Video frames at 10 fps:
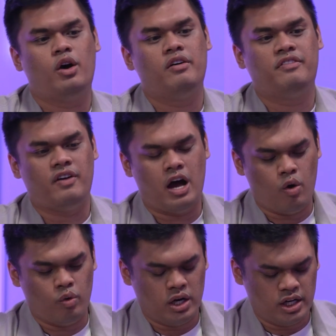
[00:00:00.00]
off
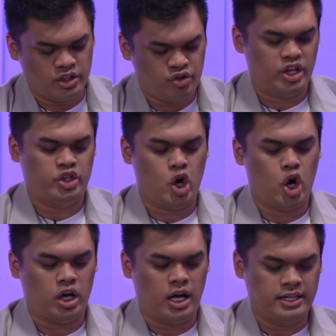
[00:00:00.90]
our Straight
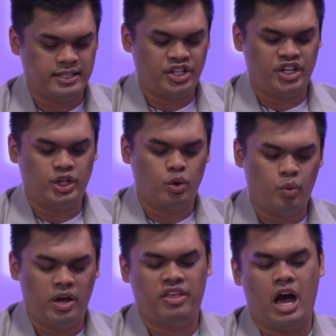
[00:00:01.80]
Talk session
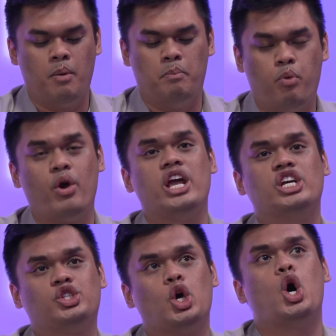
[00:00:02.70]
with our Bui
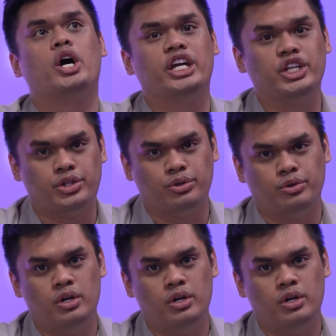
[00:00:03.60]
song issue.